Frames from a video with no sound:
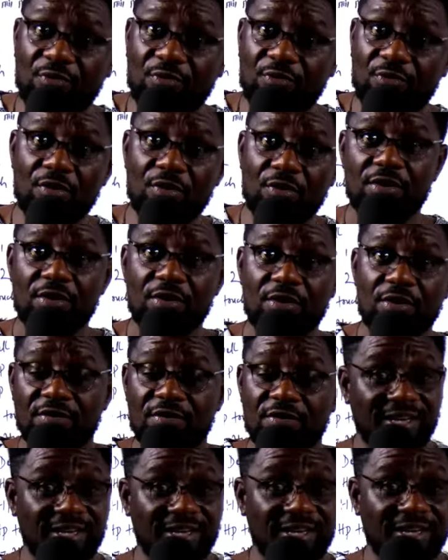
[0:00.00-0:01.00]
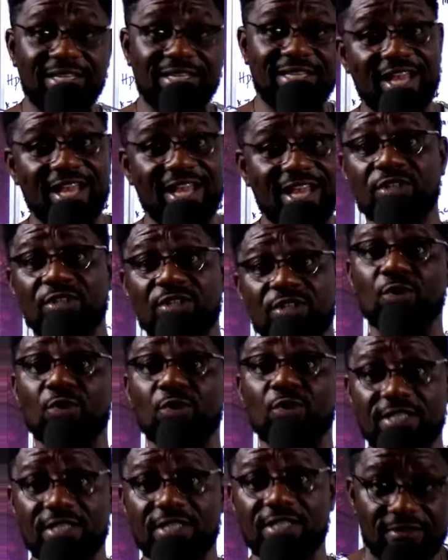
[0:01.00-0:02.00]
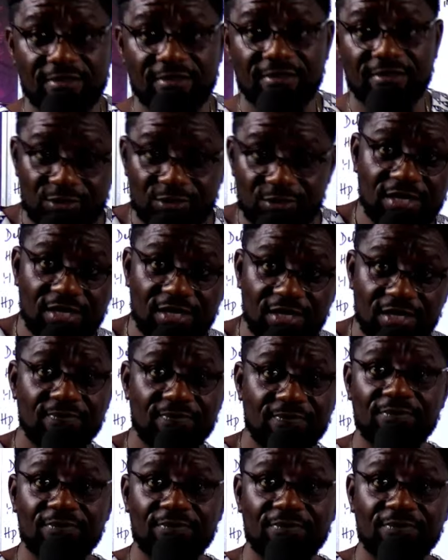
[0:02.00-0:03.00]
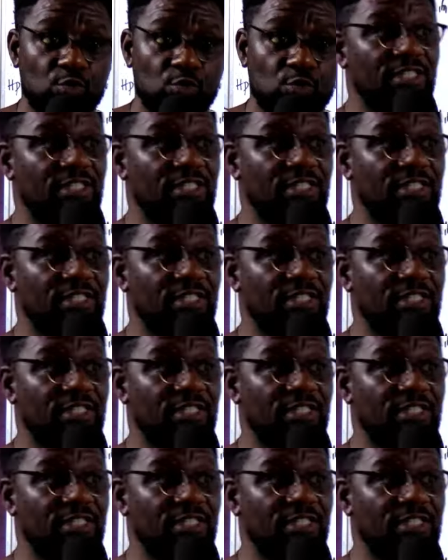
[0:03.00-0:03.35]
if I created like 20, you see, 20